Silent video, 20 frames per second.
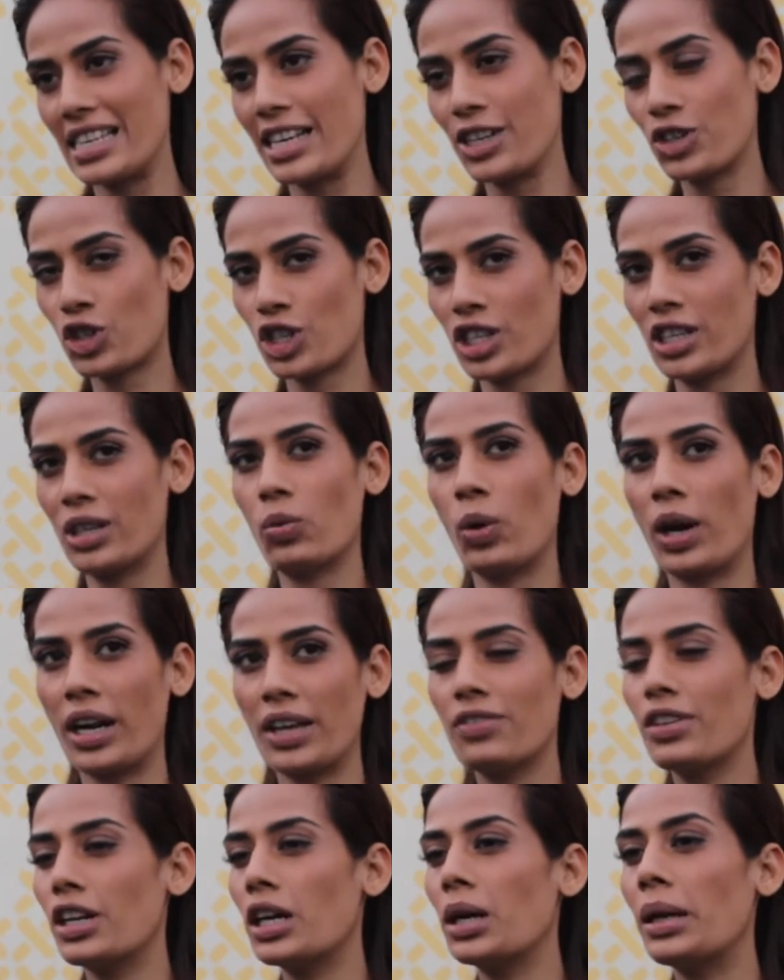essential,
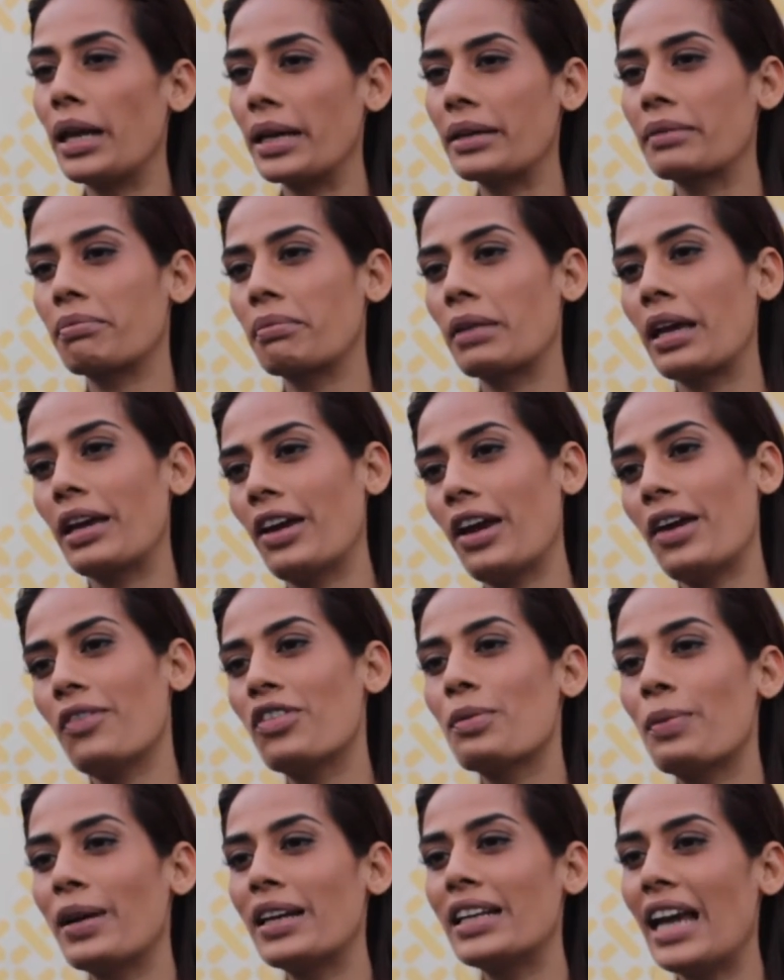whatever, like
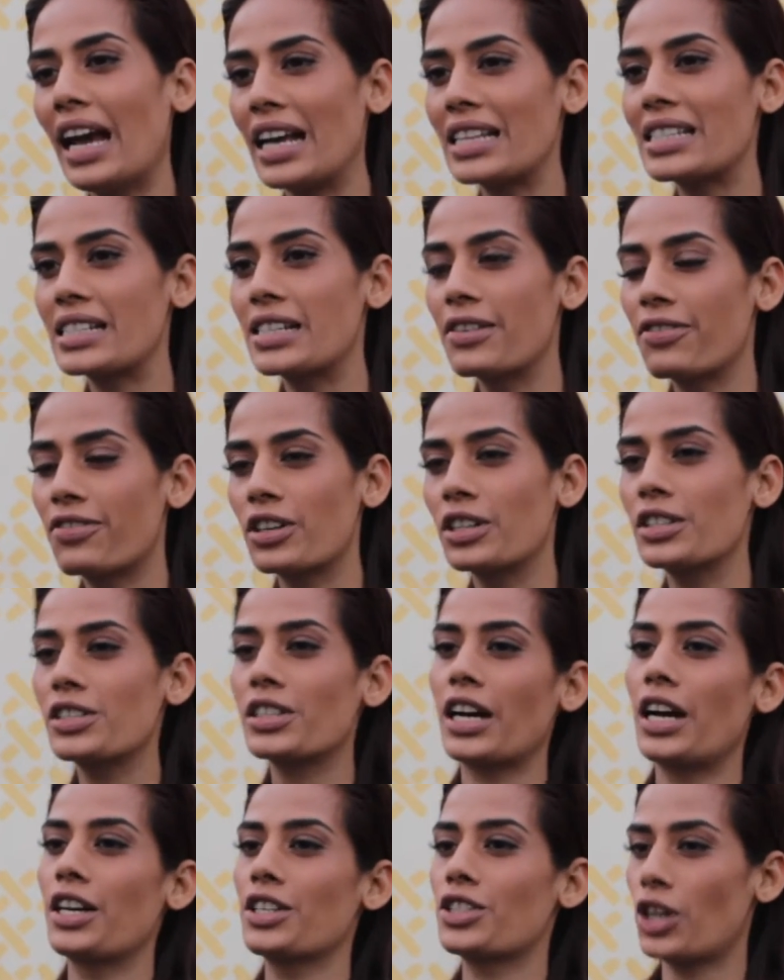everybody has a
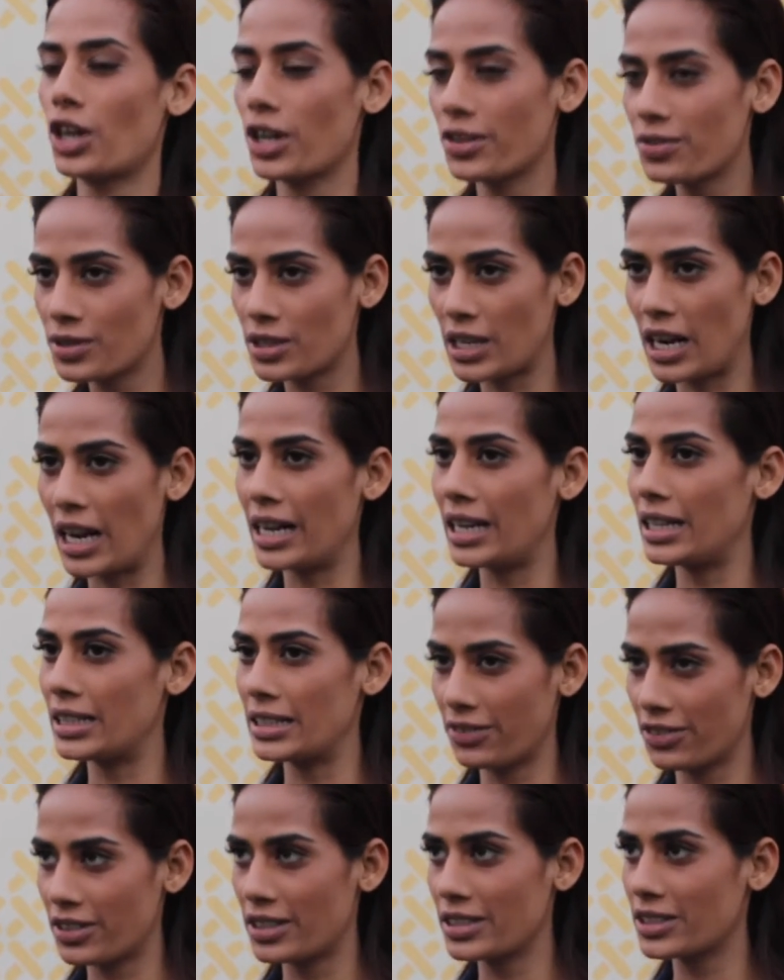different sort of style
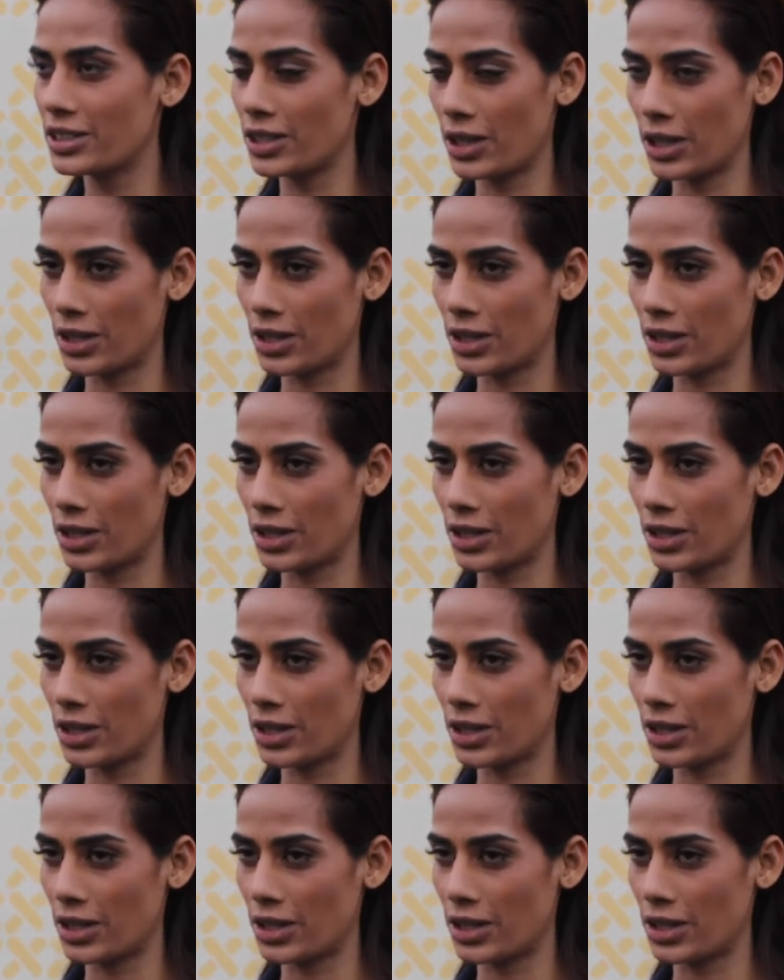with different